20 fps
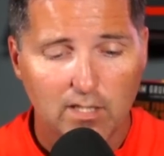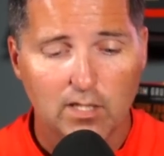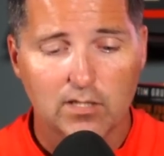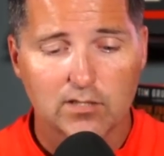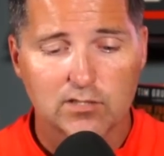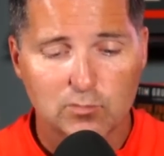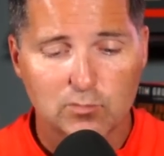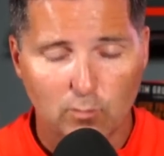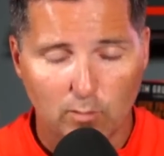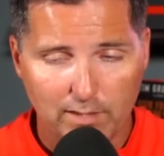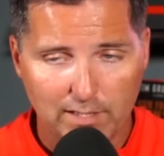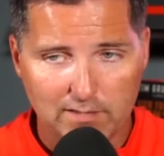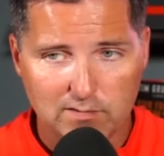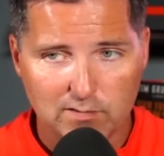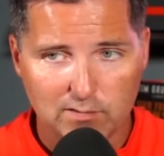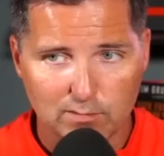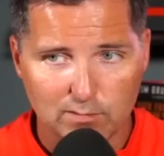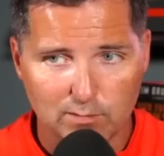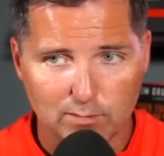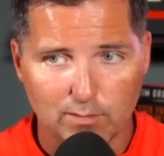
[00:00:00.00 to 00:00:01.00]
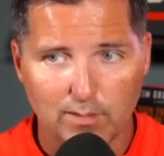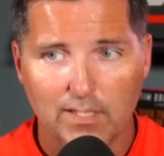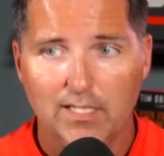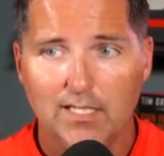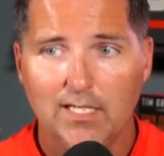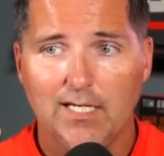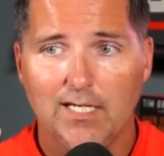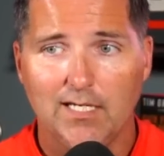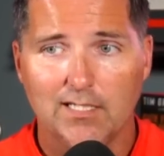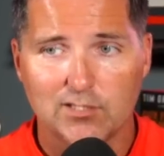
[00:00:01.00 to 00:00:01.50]
22,
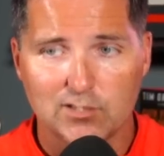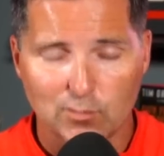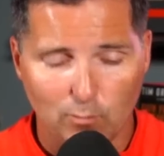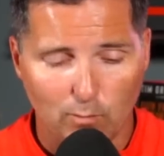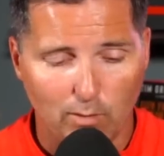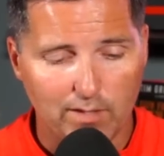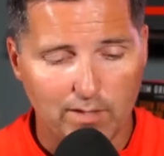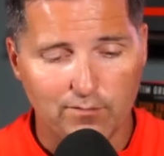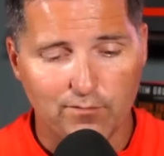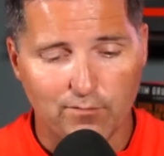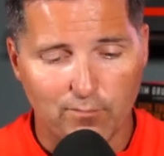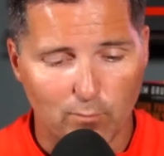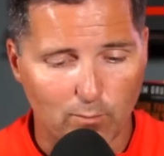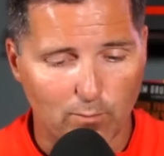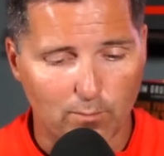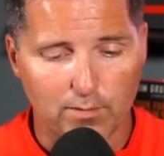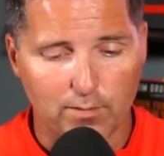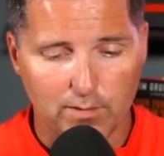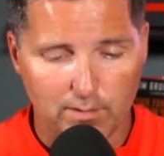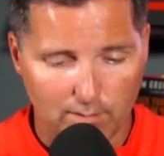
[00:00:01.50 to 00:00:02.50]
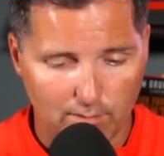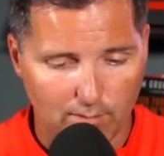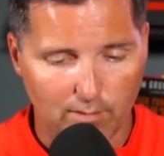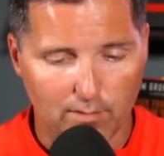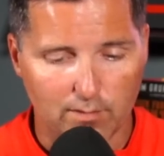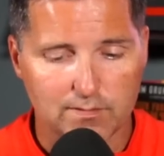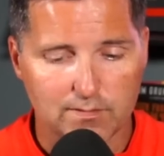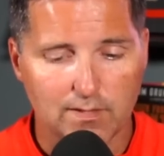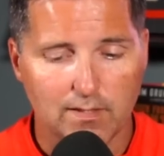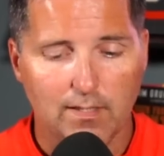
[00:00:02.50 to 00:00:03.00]
and 24
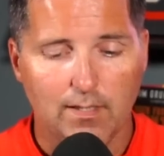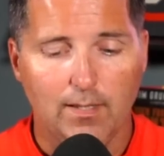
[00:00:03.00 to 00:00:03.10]
yards.